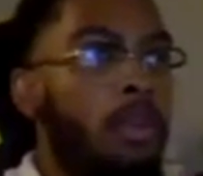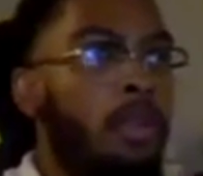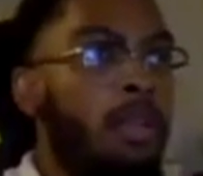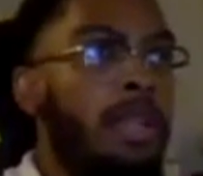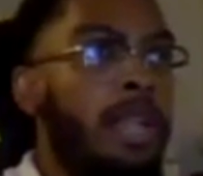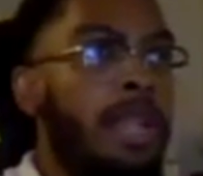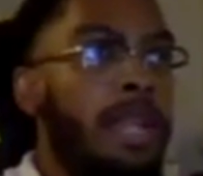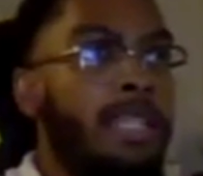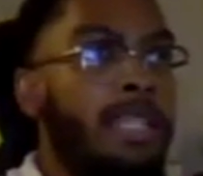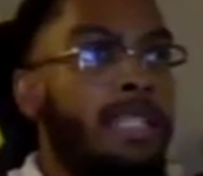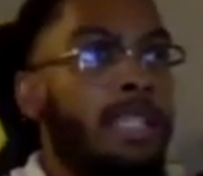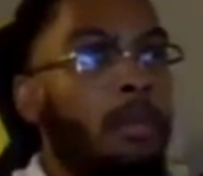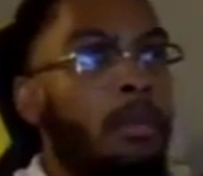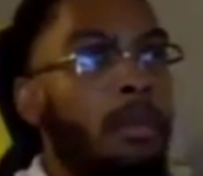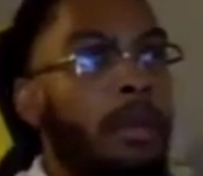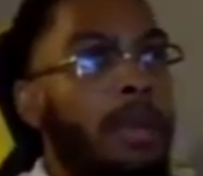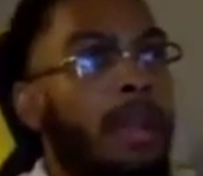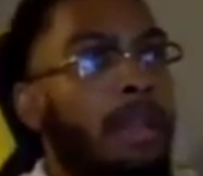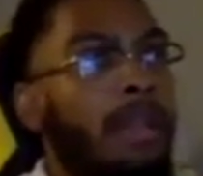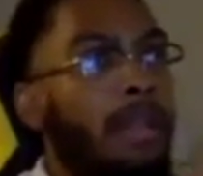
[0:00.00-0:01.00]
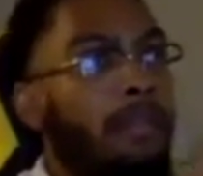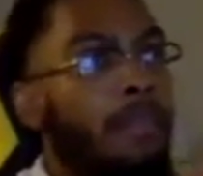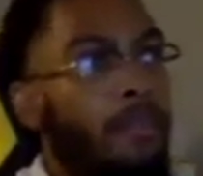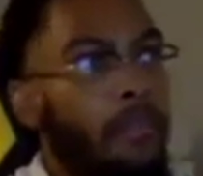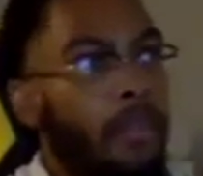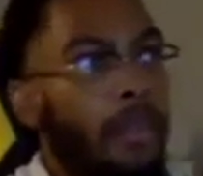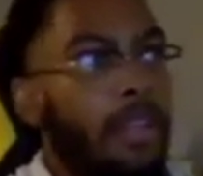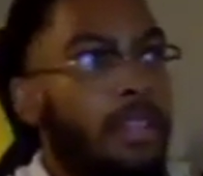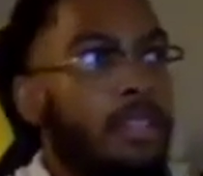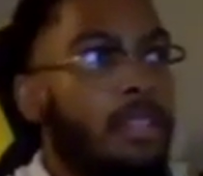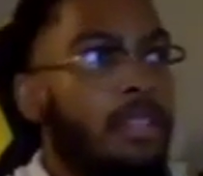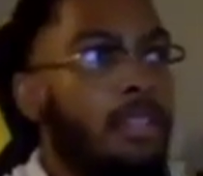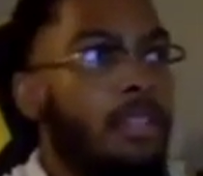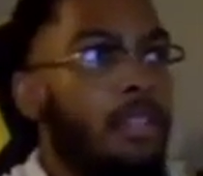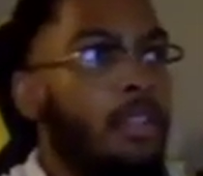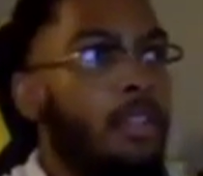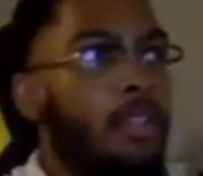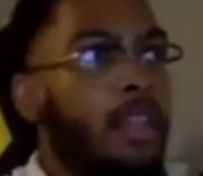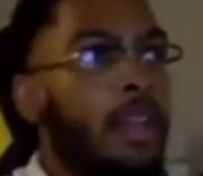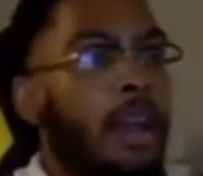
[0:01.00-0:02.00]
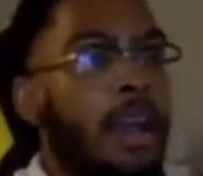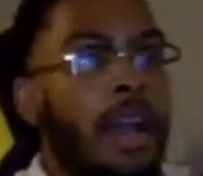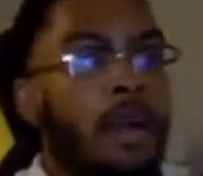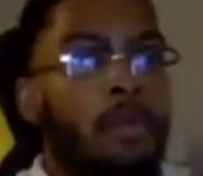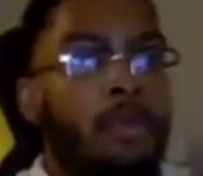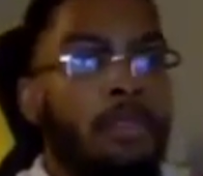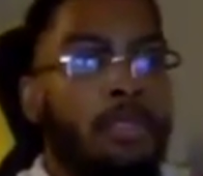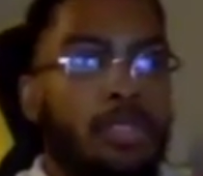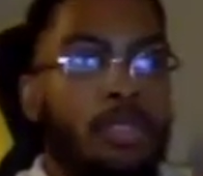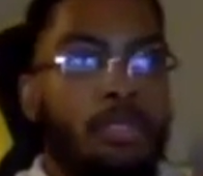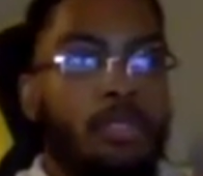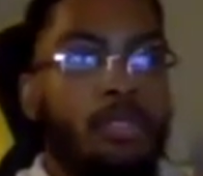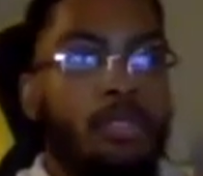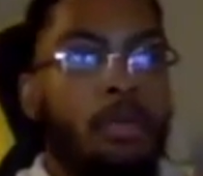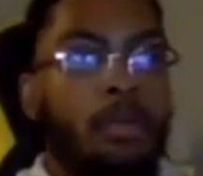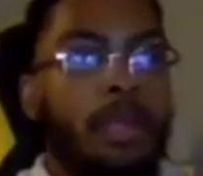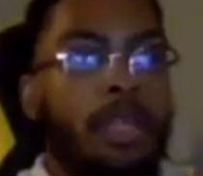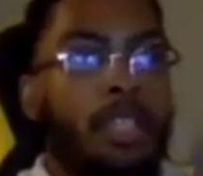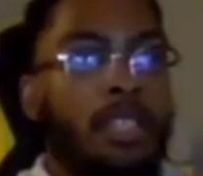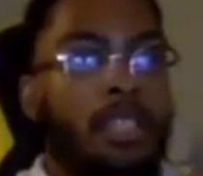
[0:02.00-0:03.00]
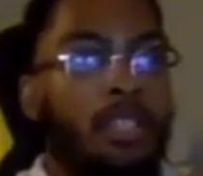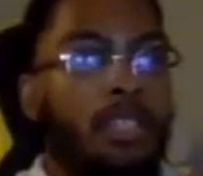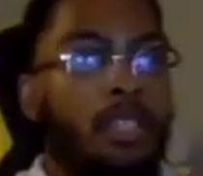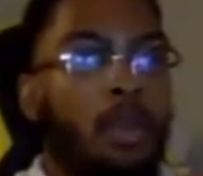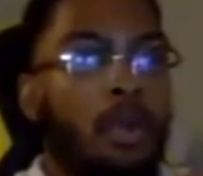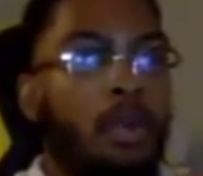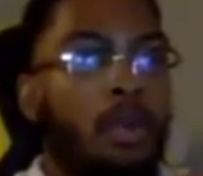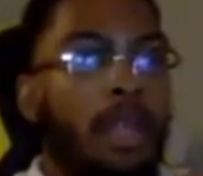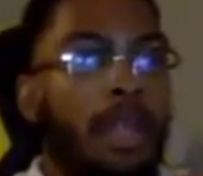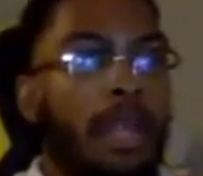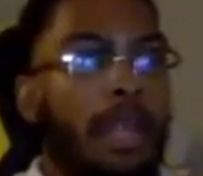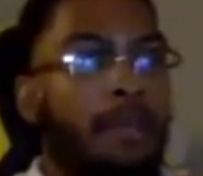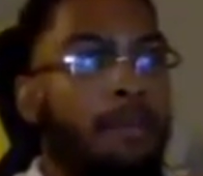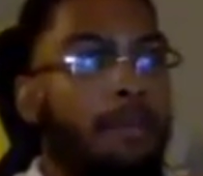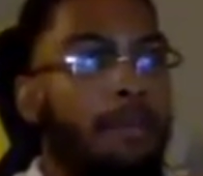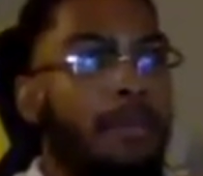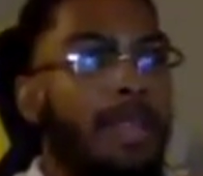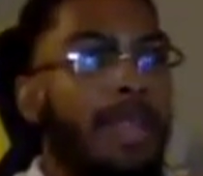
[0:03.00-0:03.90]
like I said, when I left France, I was used to play so like